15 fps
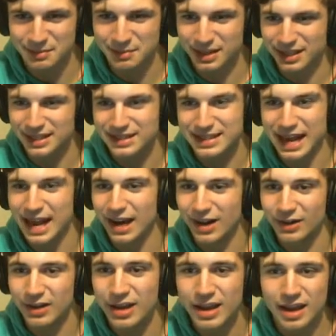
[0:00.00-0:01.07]
I mean, he's
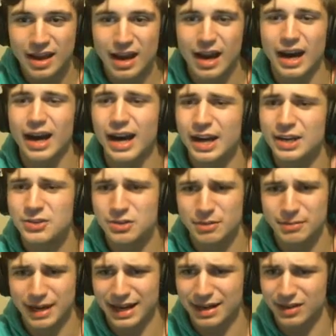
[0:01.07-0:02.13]
down 100
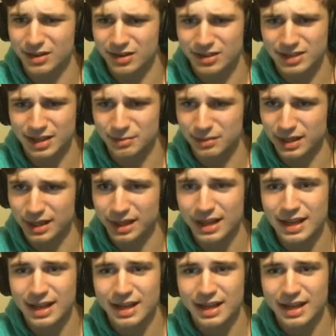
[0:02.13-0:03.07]
mana or something,